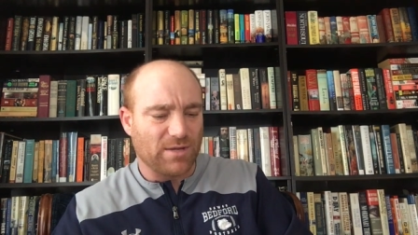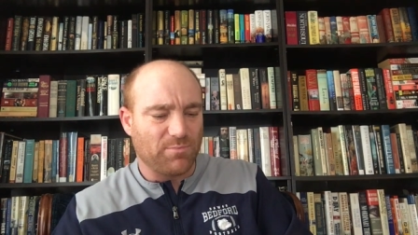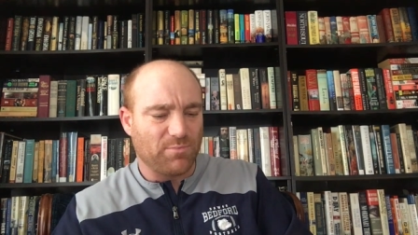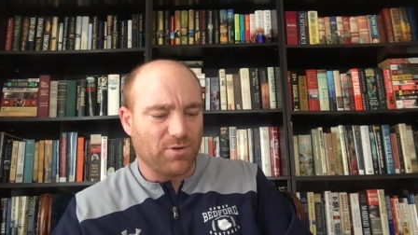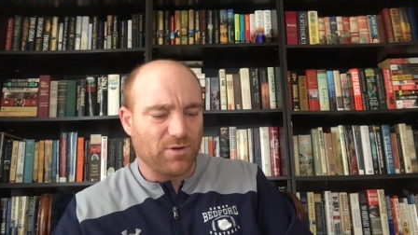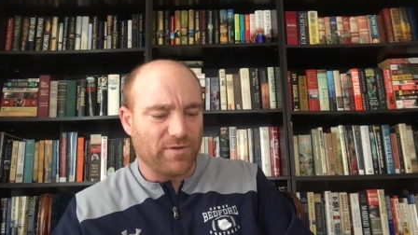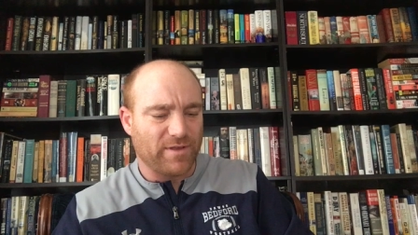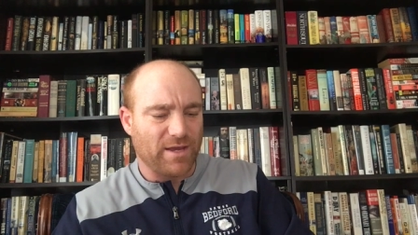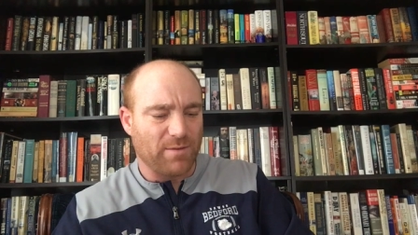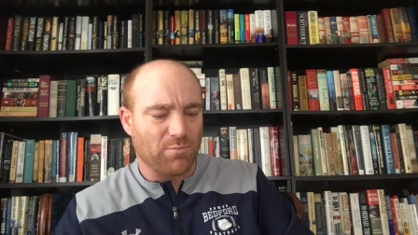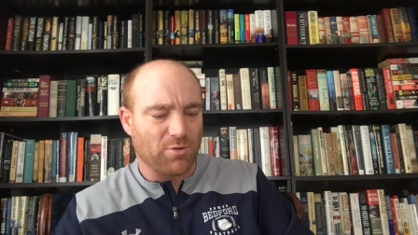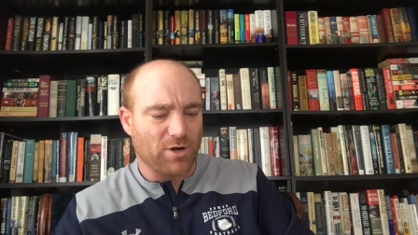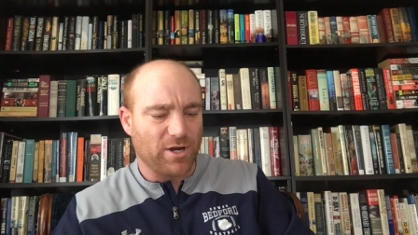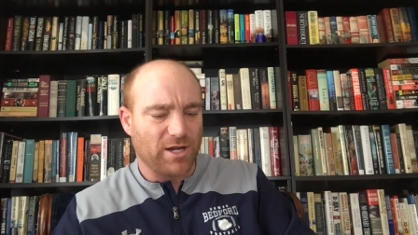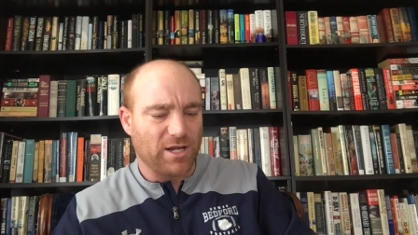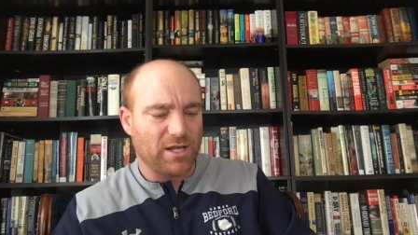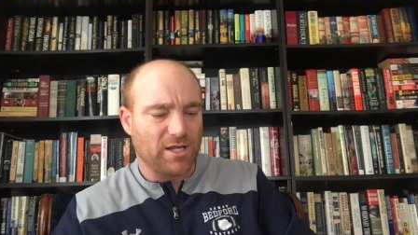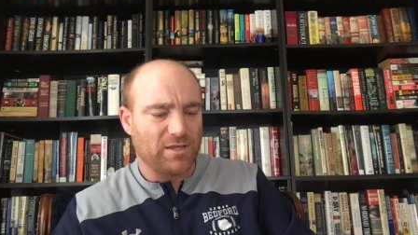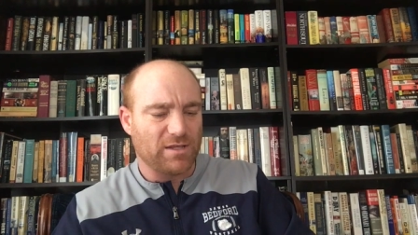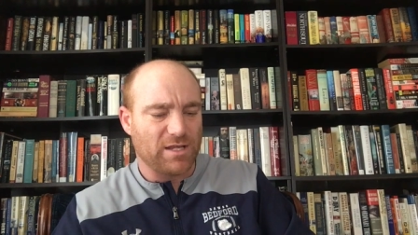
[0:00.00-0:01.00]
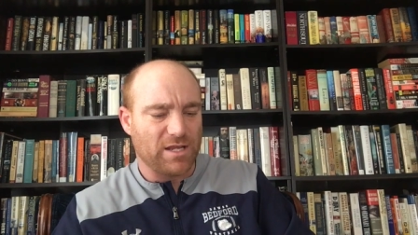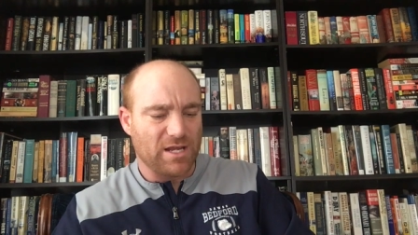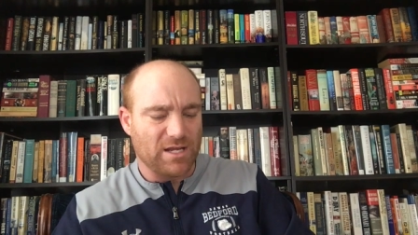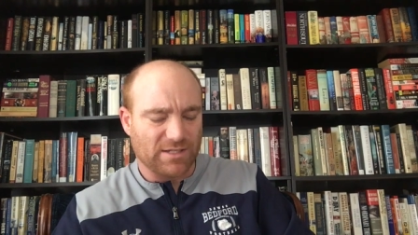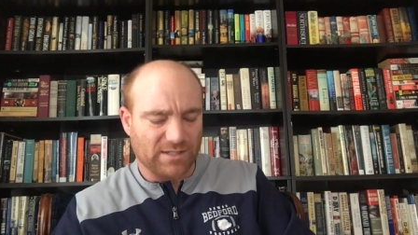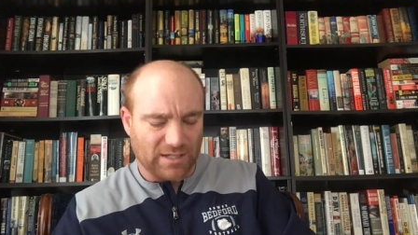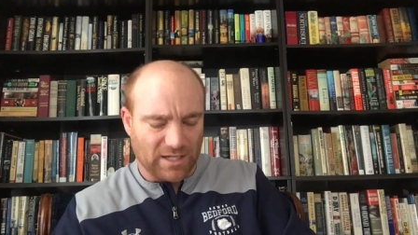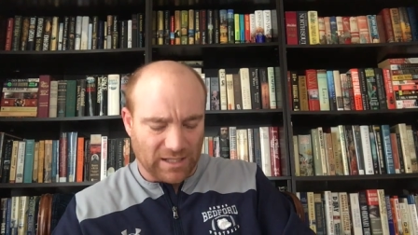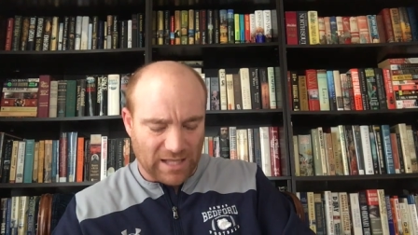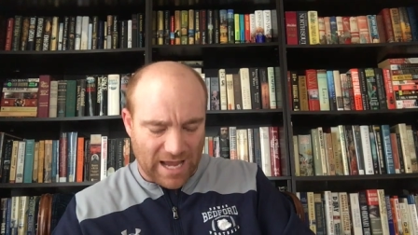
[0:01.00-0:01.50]
put they bring in the
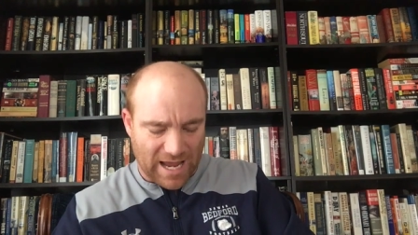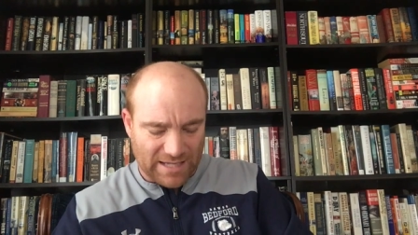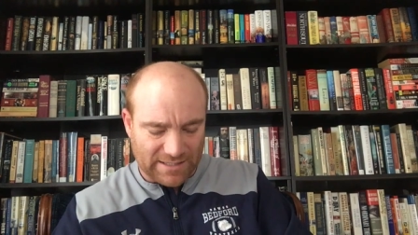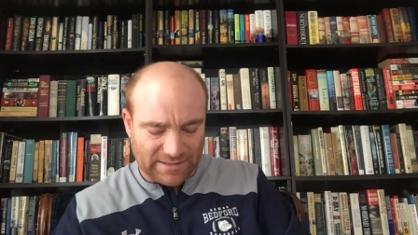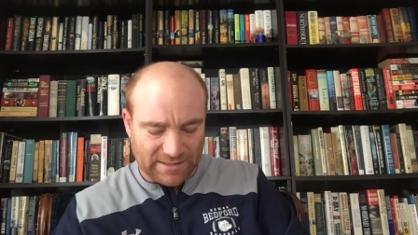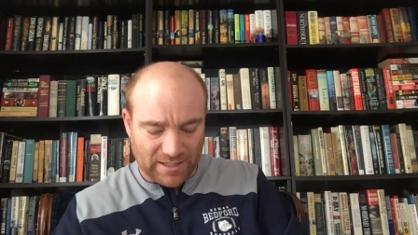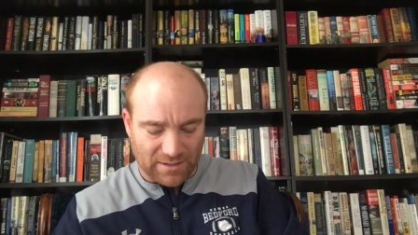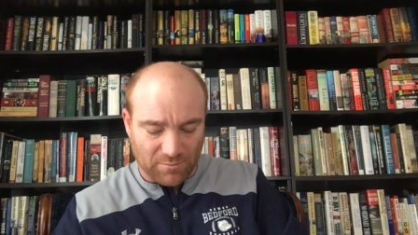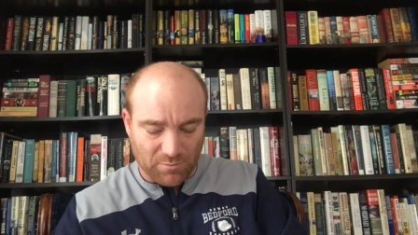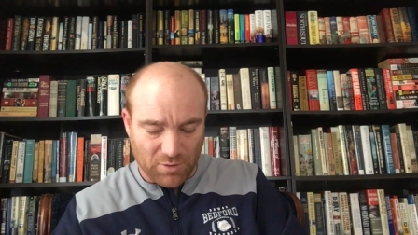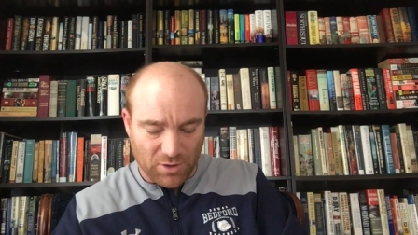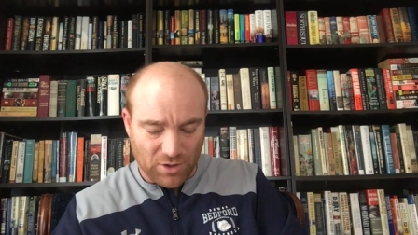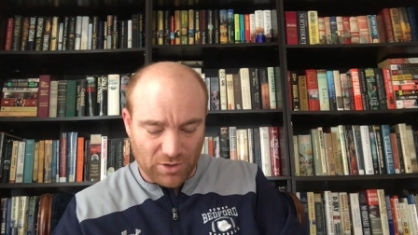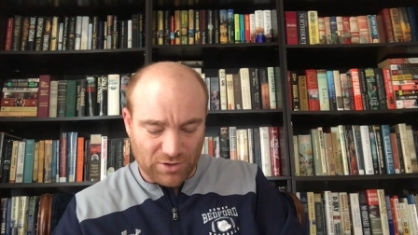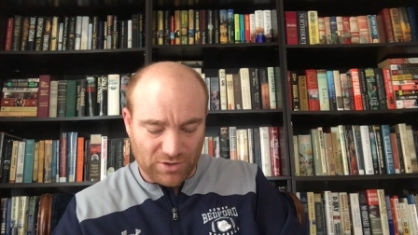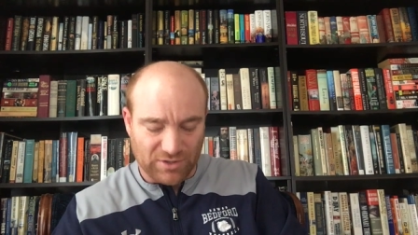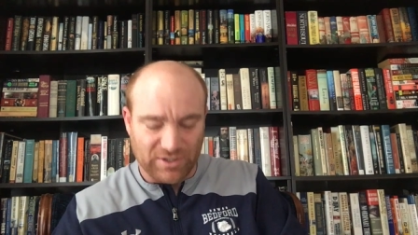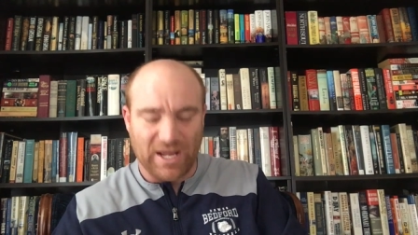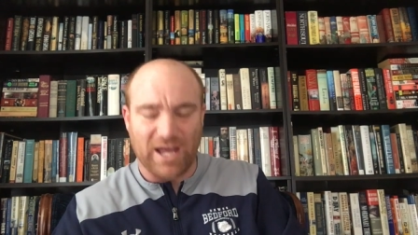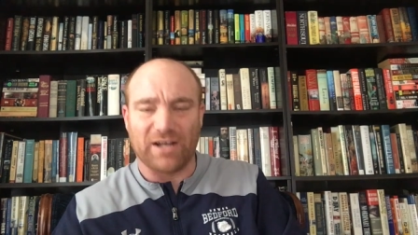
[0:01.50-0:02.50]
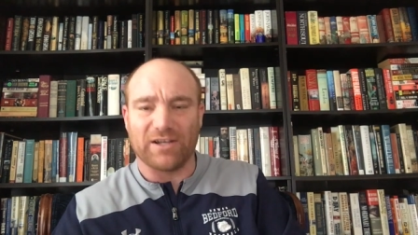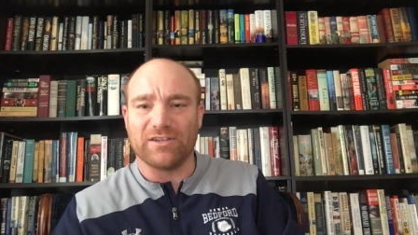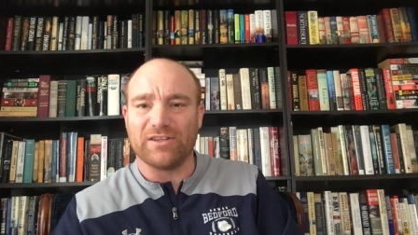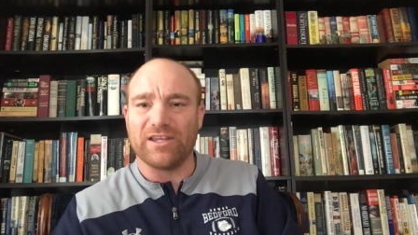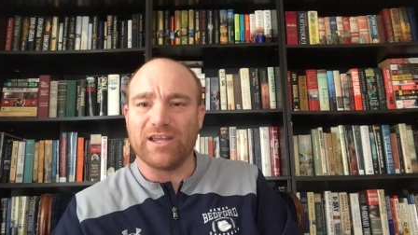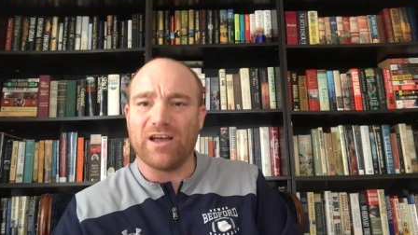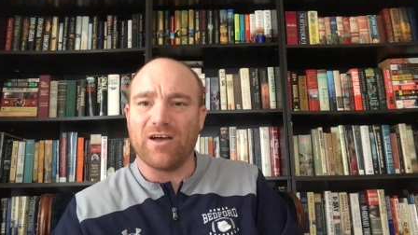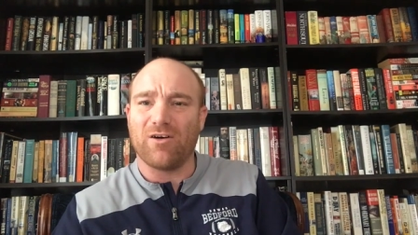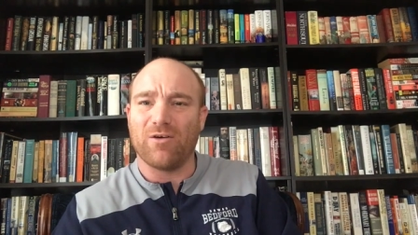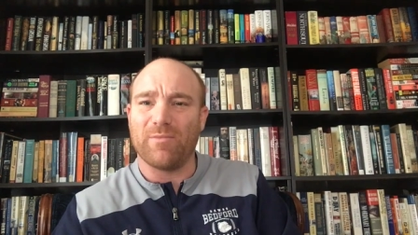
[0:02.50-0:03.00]
scholastic books down in
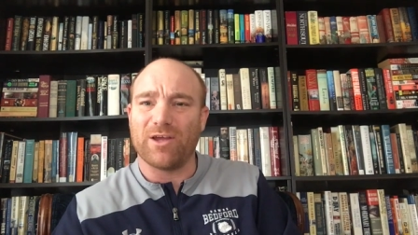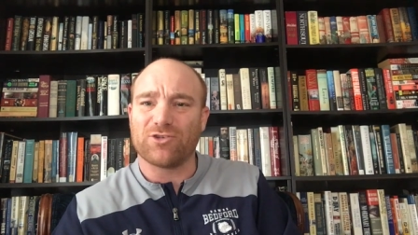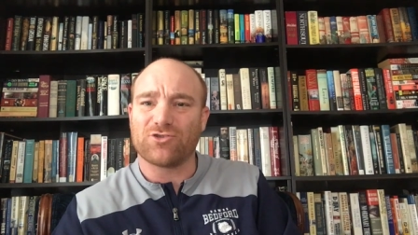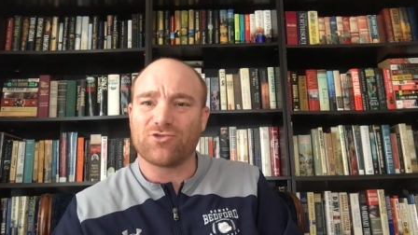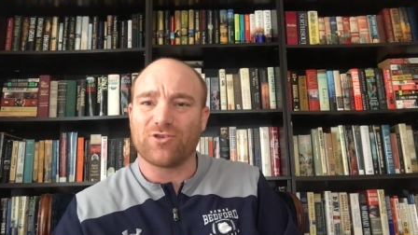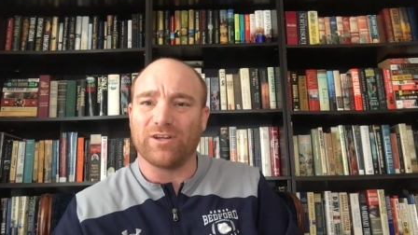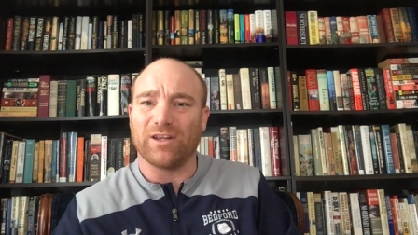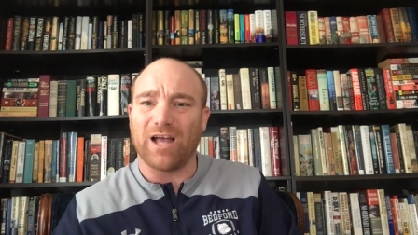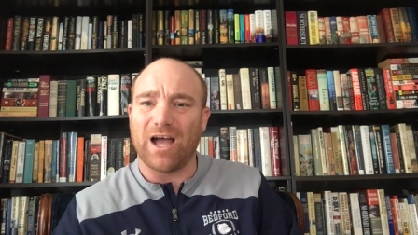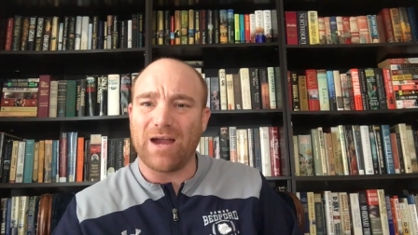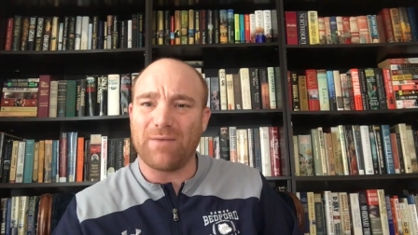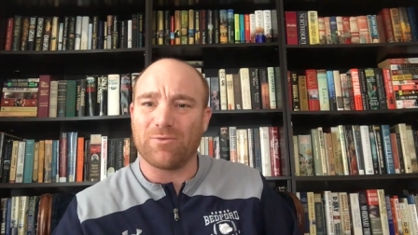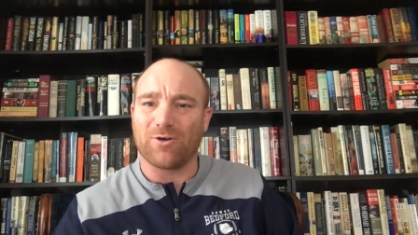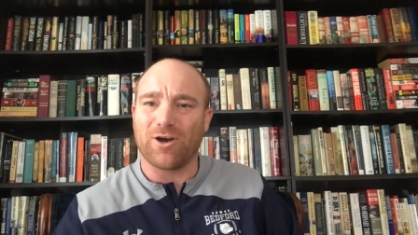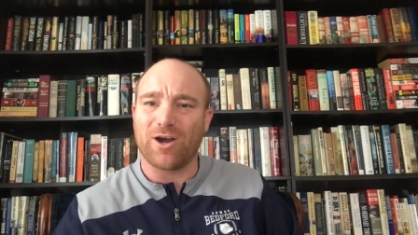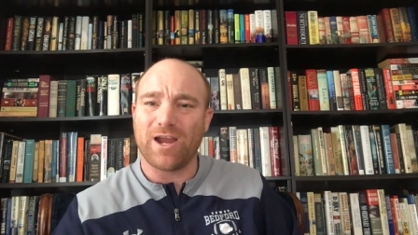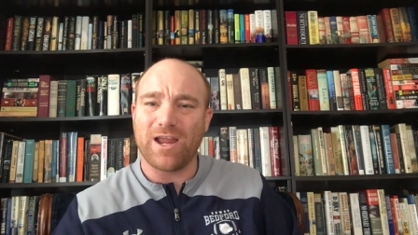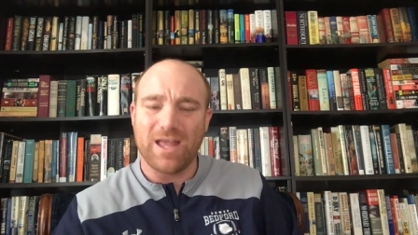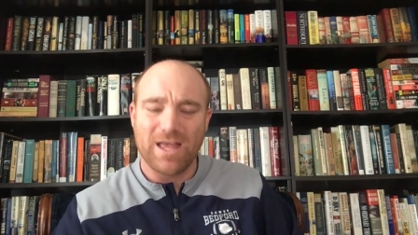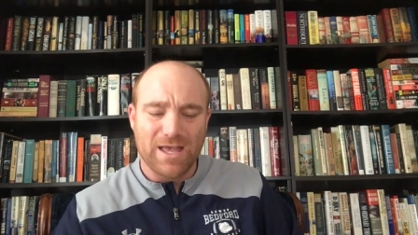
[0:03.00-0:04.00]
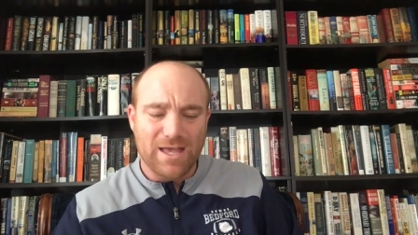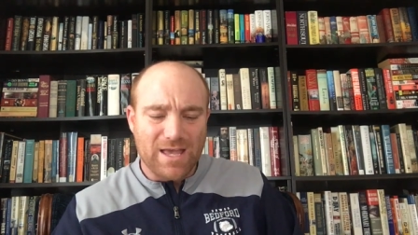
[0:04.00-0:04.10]
the elementary library,